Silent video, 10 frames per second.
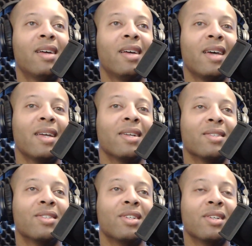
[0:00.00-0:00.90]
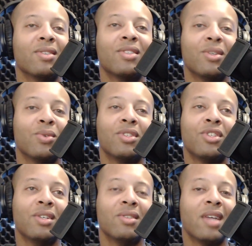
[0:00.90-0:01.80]
and
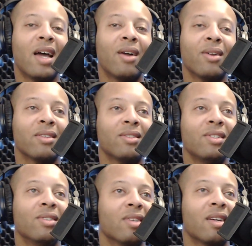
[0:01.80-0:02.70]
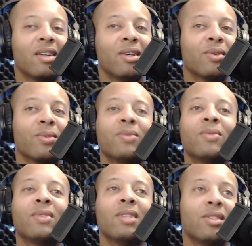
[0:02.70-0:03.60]
she's down. She's like, "Yo,
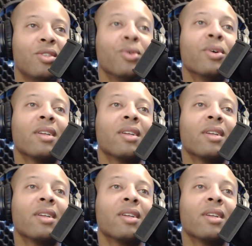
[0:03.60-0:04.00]
let's do it."